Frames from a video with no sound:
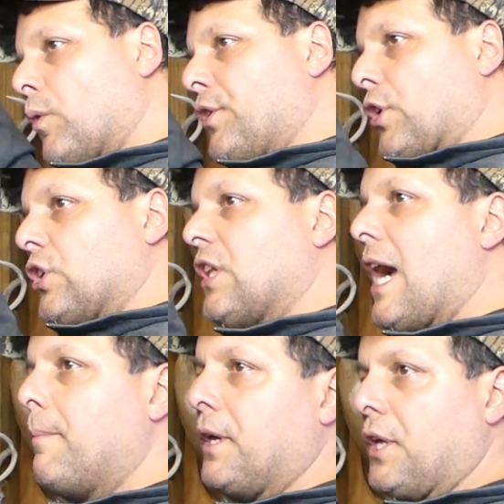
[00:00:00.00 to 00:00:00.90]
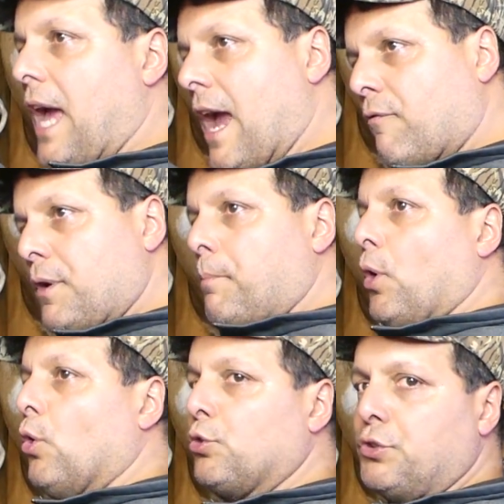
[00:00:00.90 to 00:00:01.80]
climbing, every
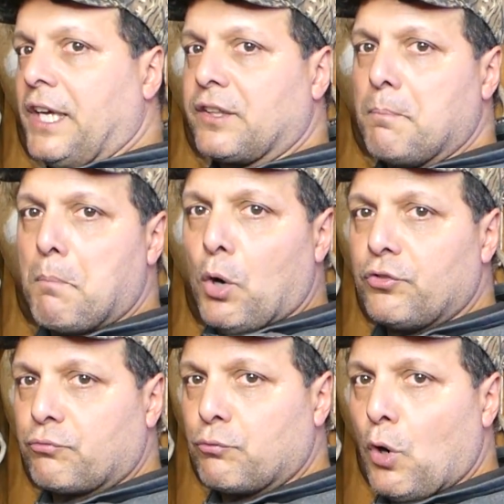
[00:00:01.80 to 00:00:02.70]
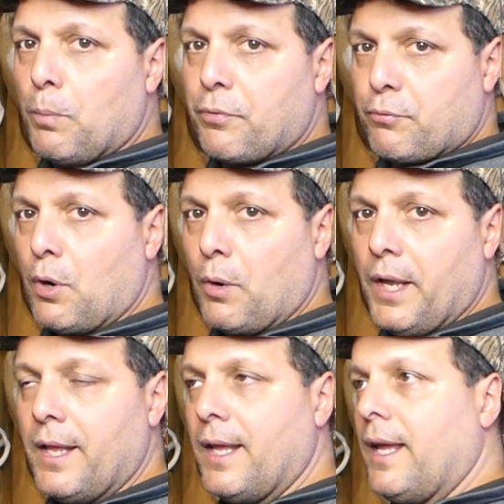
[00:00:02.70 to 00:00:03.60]
pull you get the most rope through
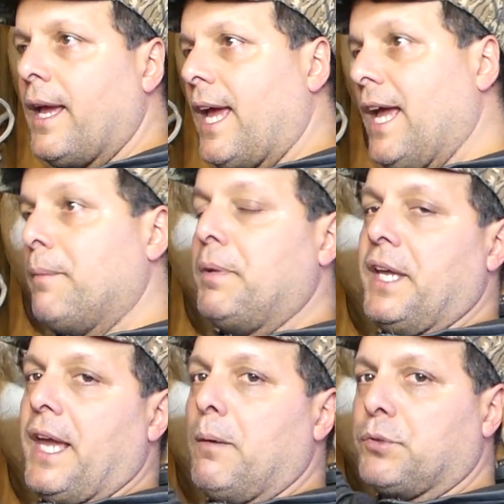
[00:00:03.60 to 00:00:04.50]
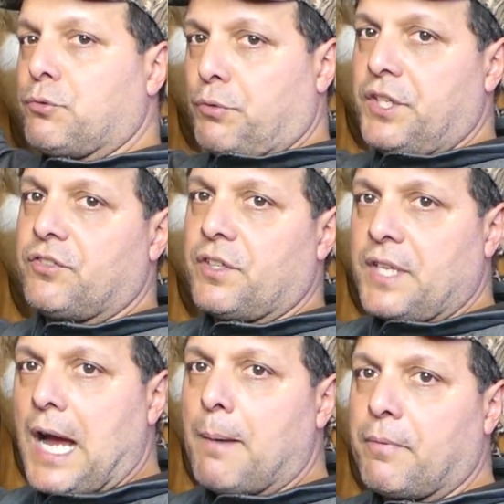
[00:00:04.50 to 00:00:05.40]
it, and being able to reach the
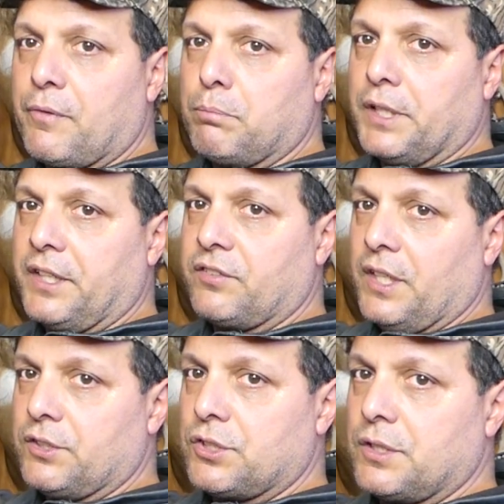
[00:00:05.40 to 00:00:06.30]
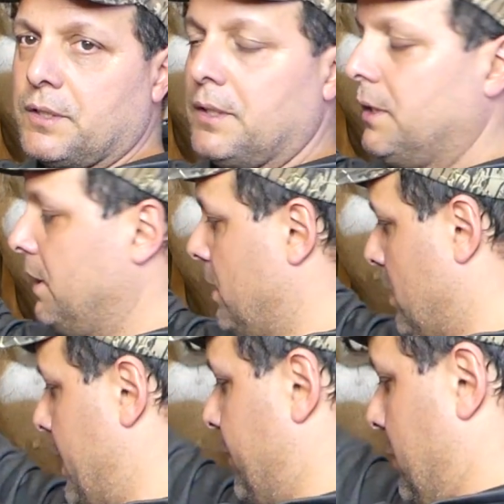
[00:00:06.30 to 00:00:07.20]
top of the Blake's hitch. All
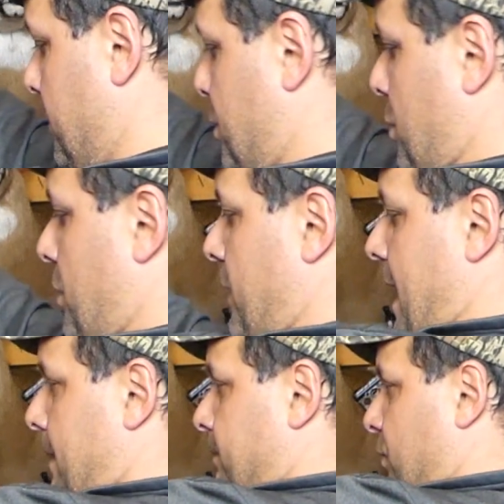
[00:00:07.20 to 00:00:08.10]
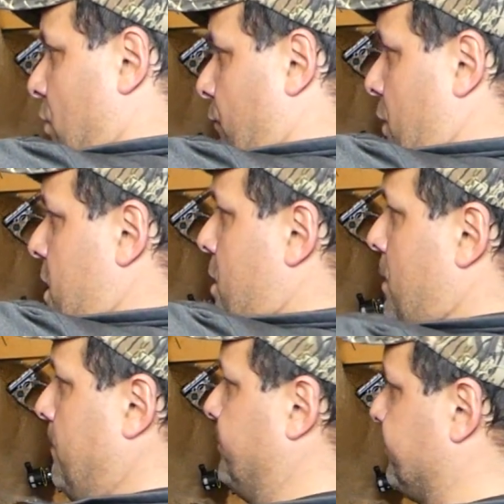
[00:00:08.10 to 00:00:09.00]
right, let me show you that. So for
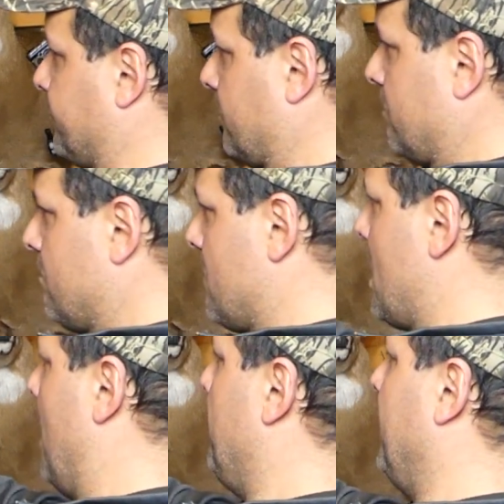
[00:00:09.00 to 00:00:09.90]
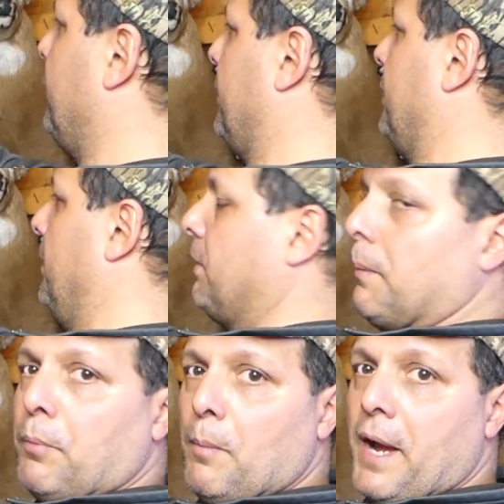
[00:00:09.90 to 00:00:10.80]
here, I basically am going
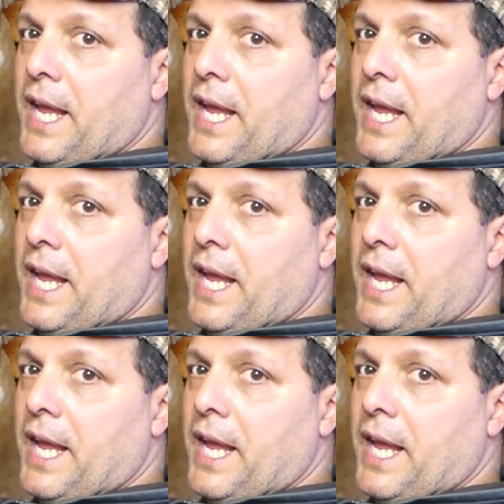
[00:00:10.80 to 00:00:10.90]
to put my